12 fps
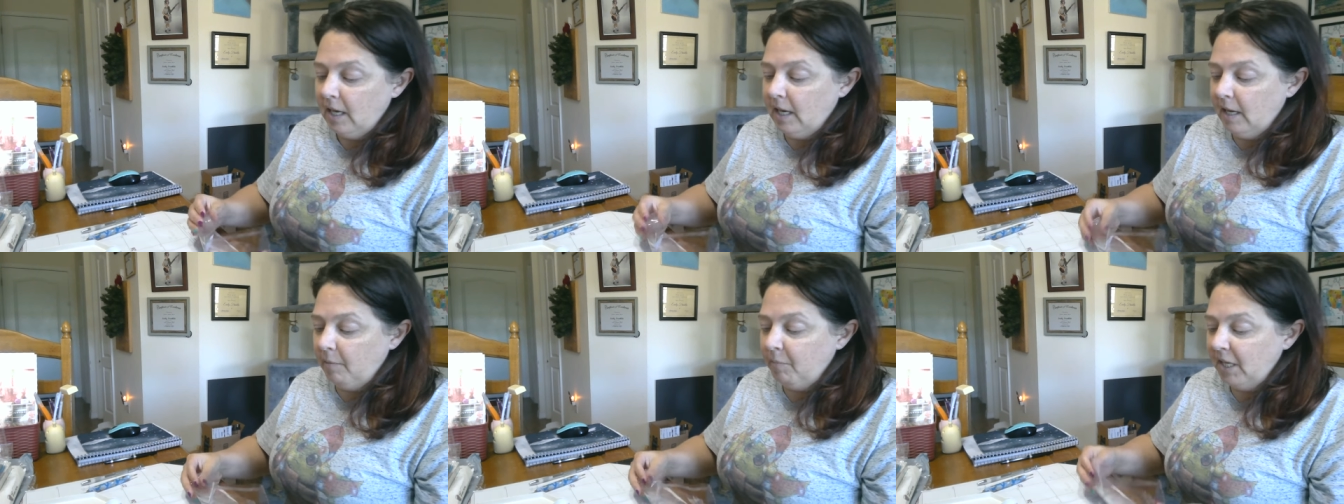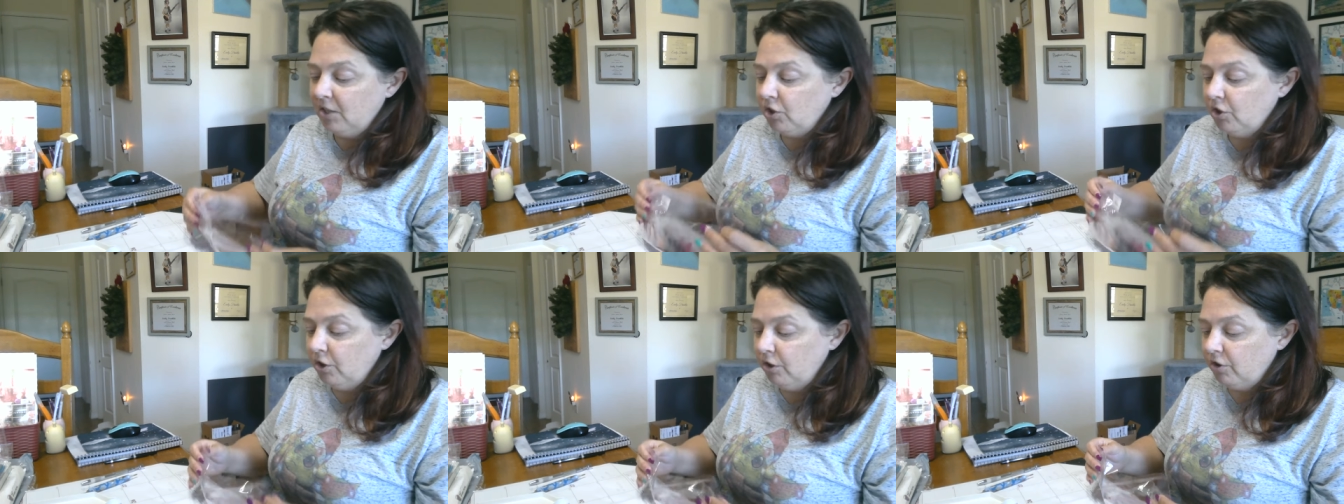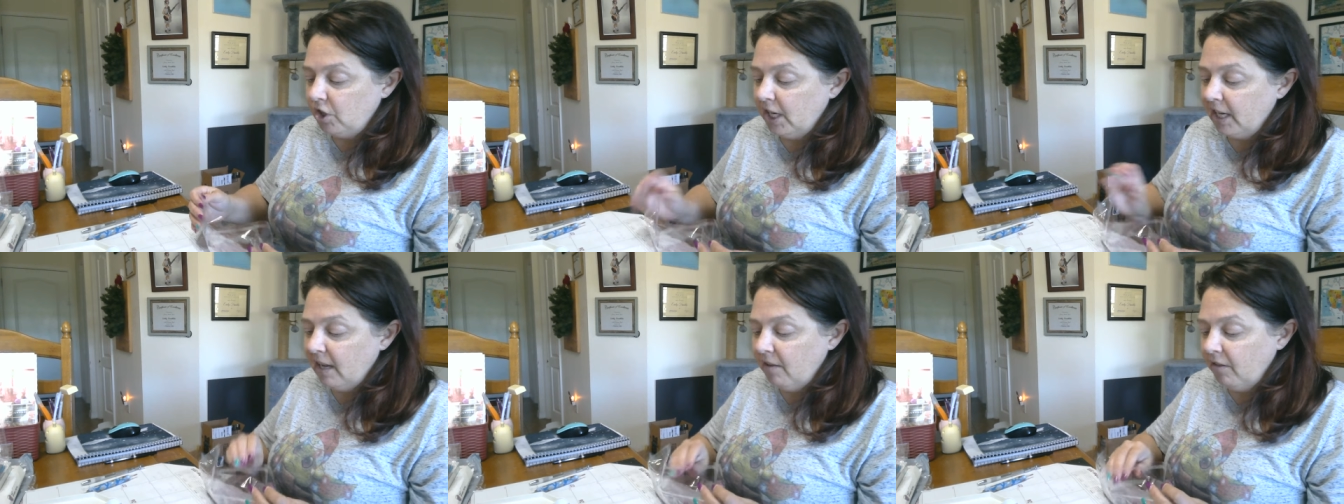And make sure you
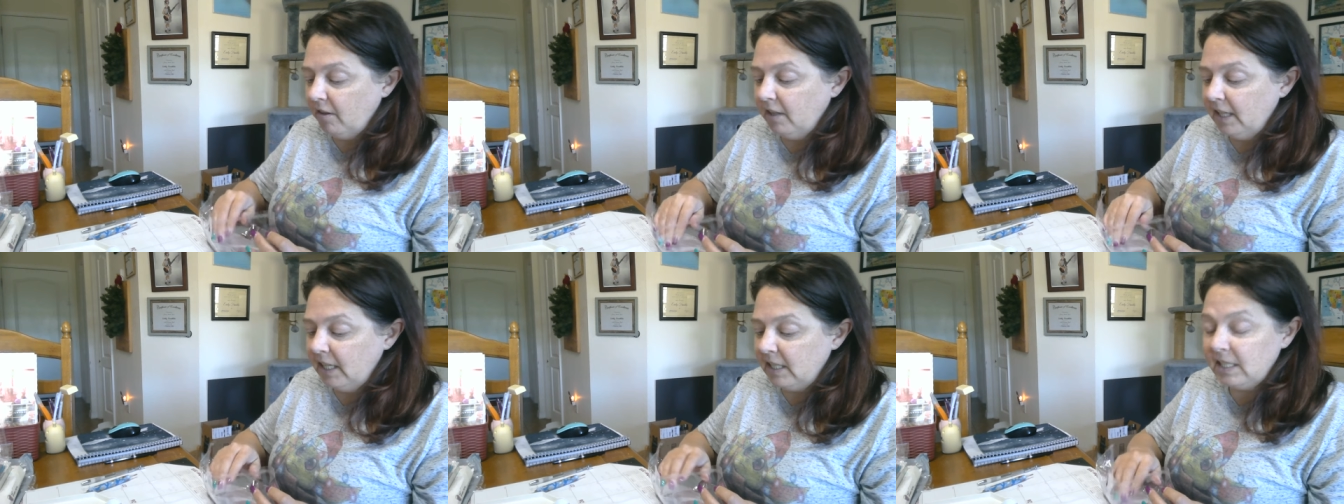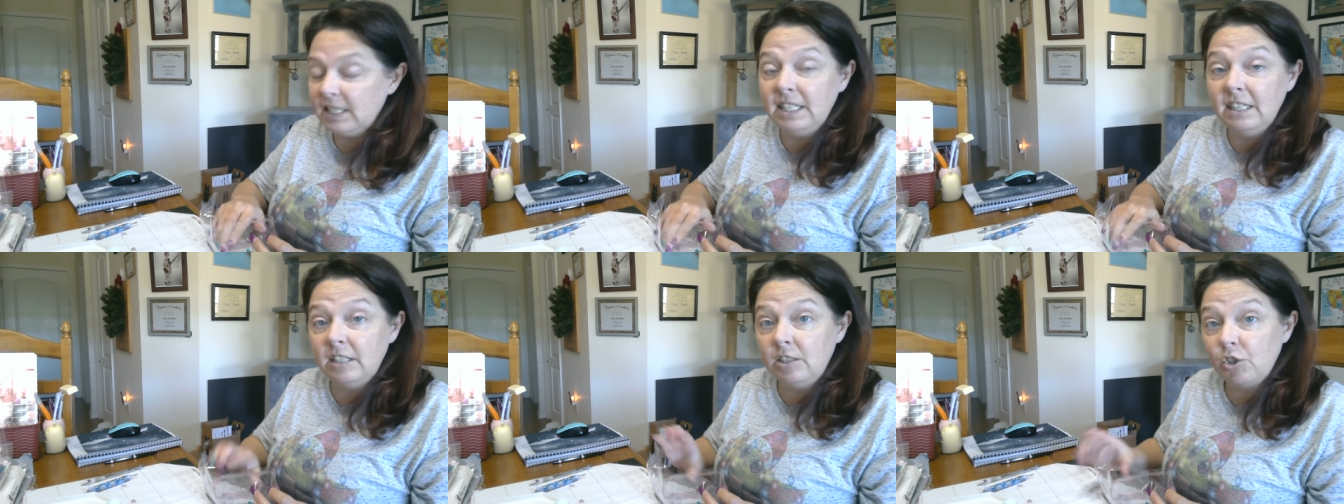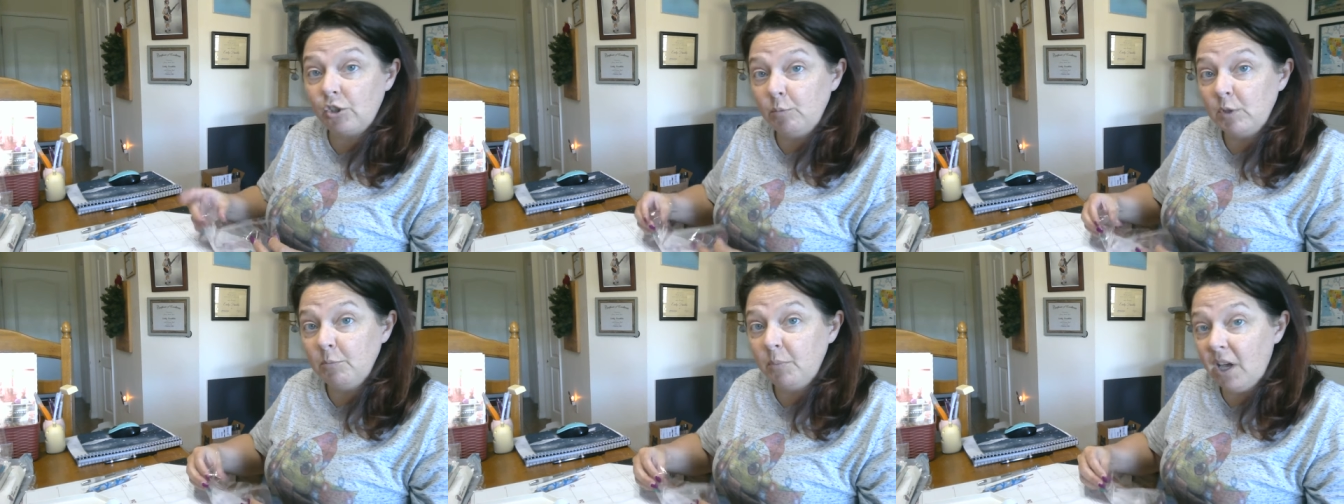check out the links in the
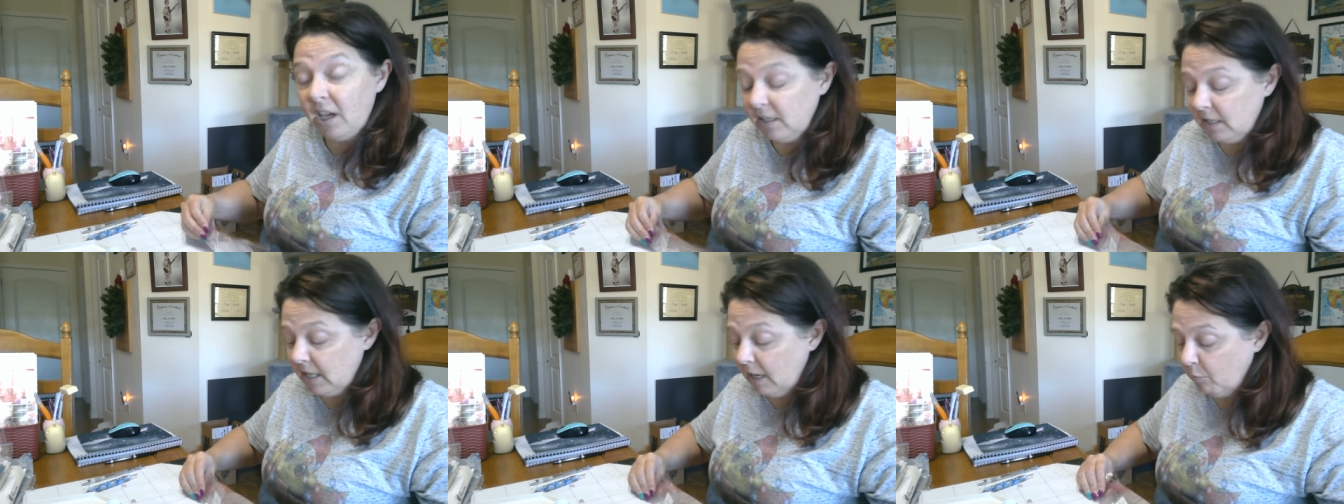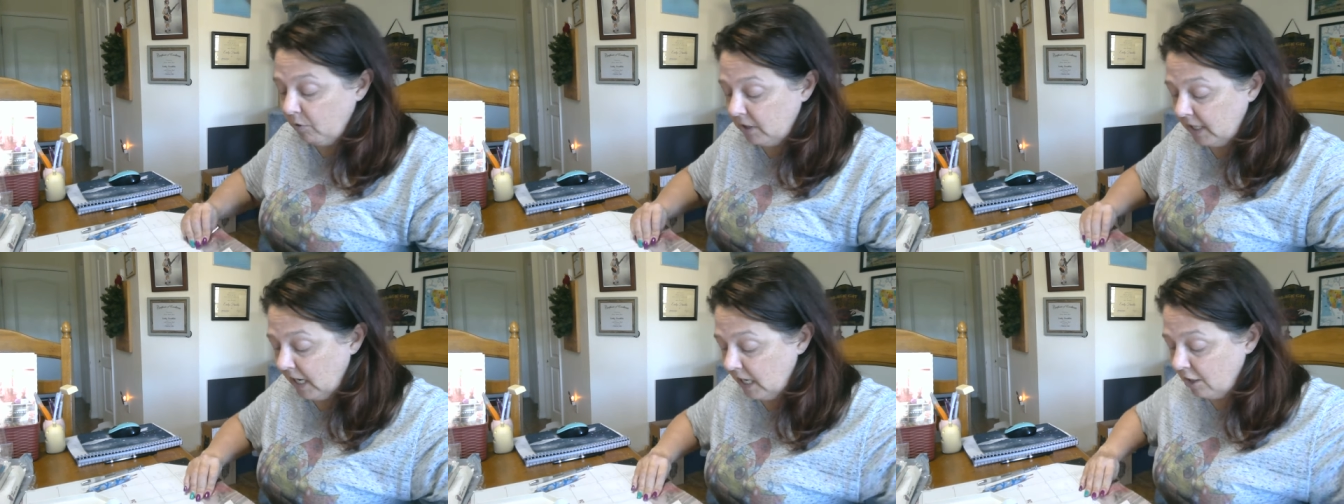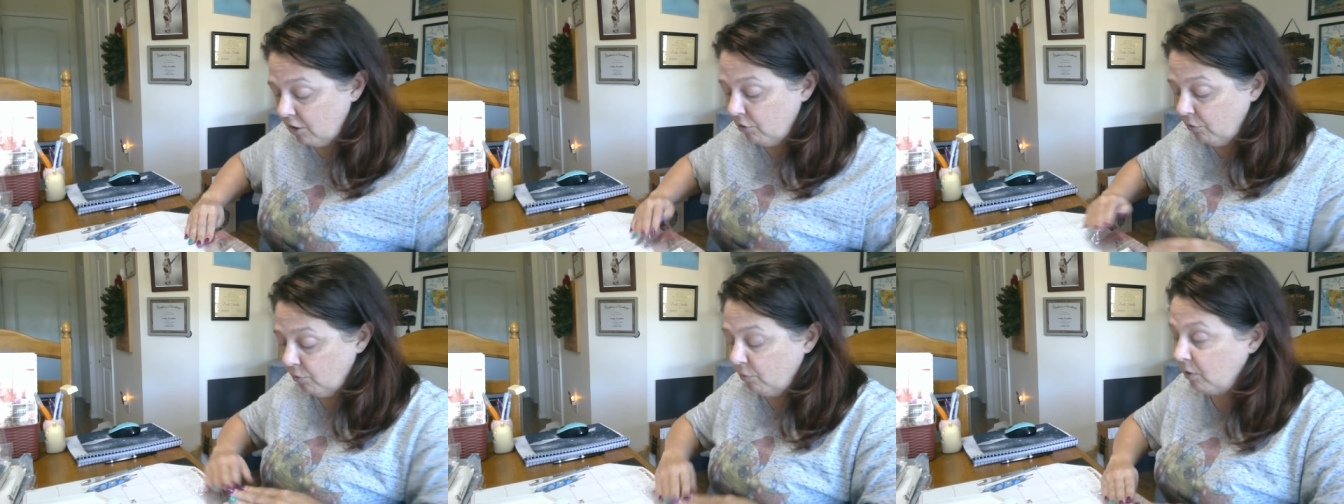description box. They will take
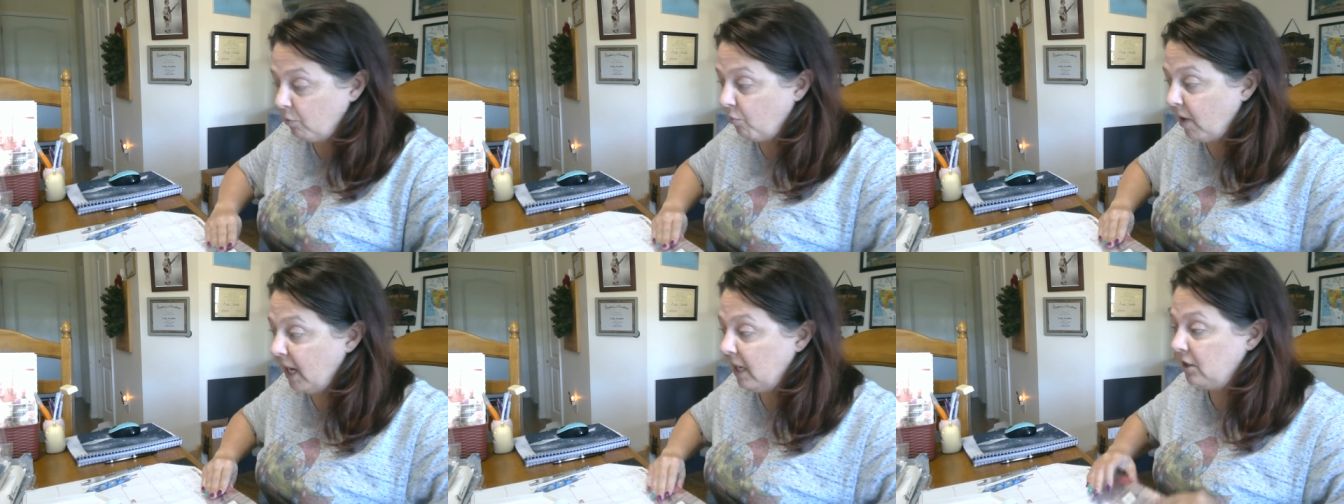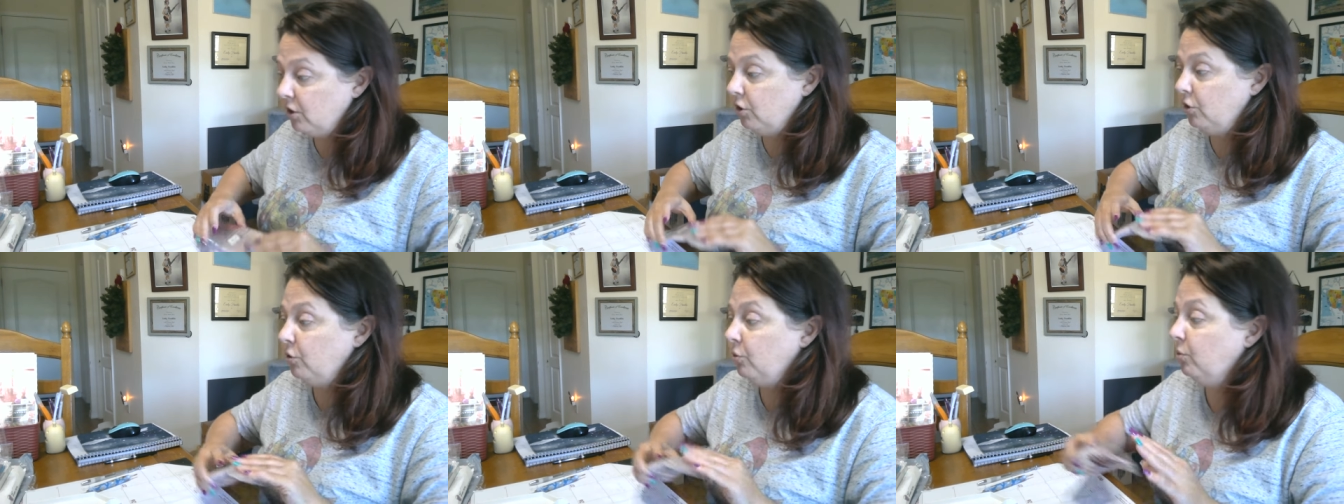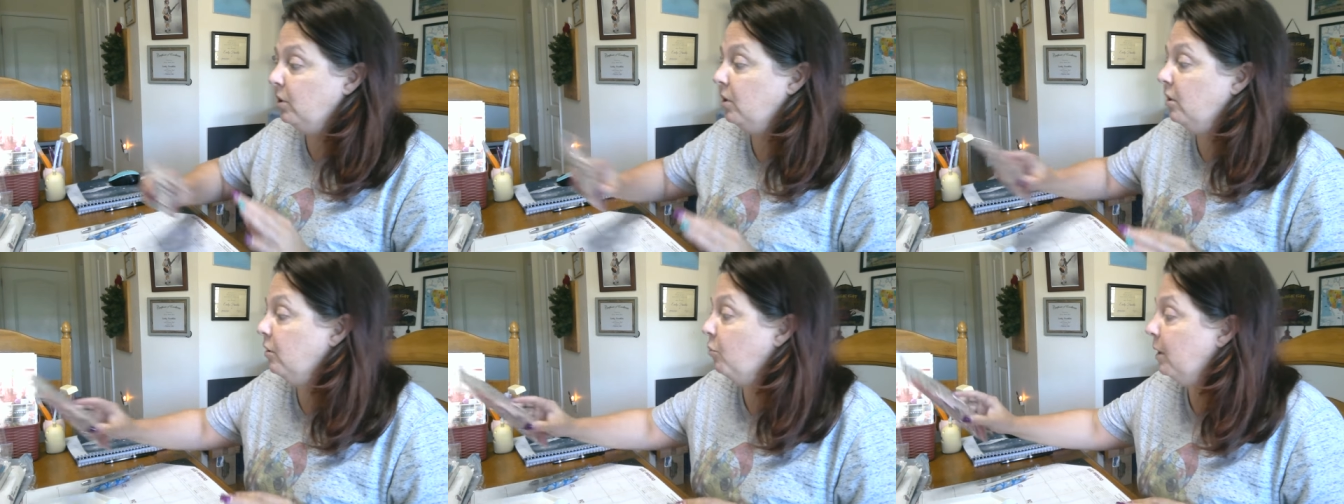you right
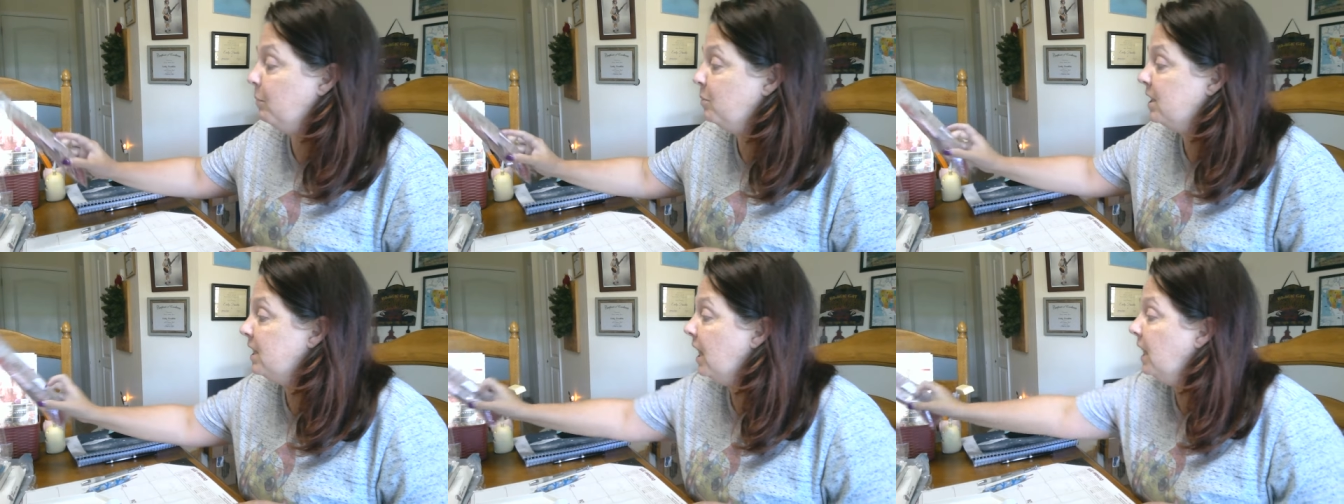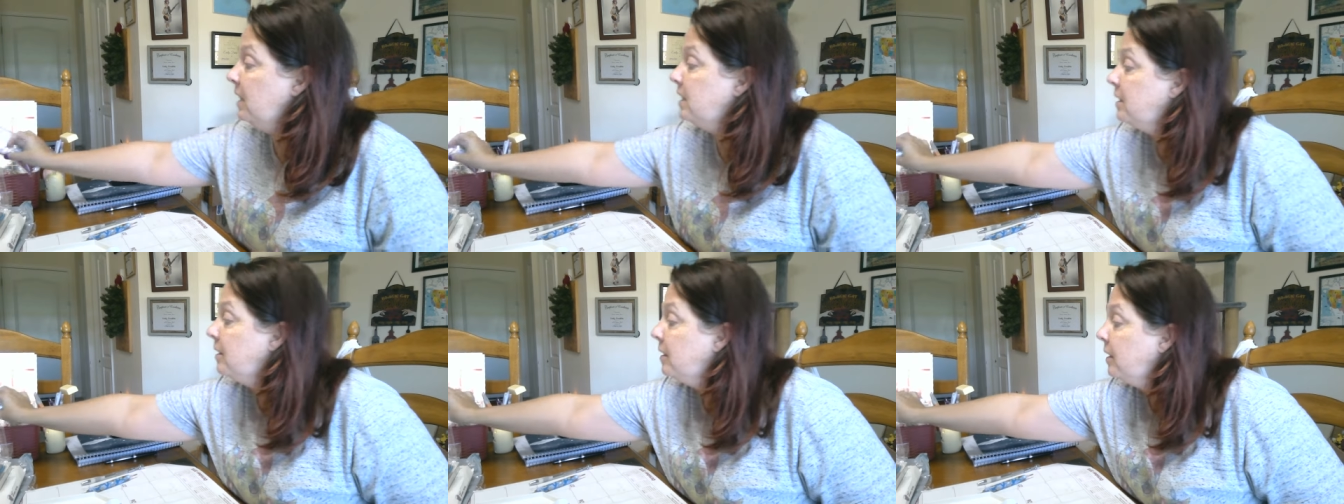to the website.